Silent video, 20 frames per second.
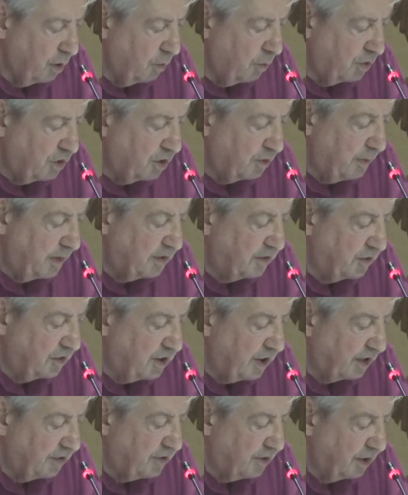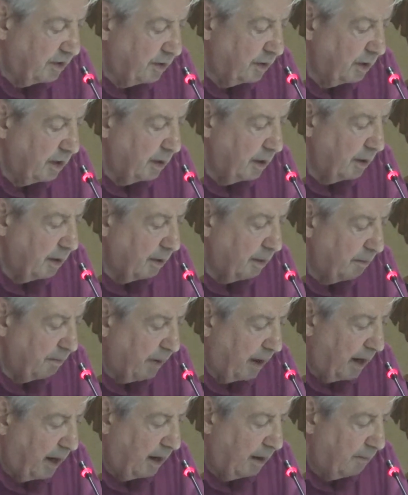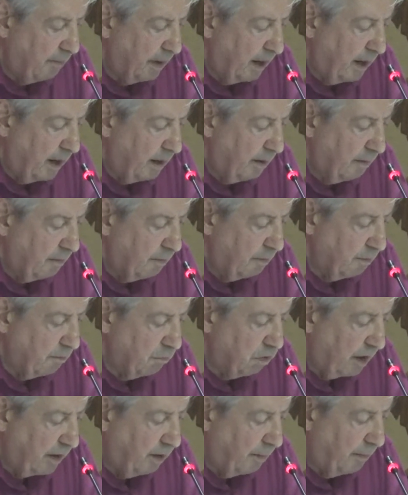which has been suggested by my brother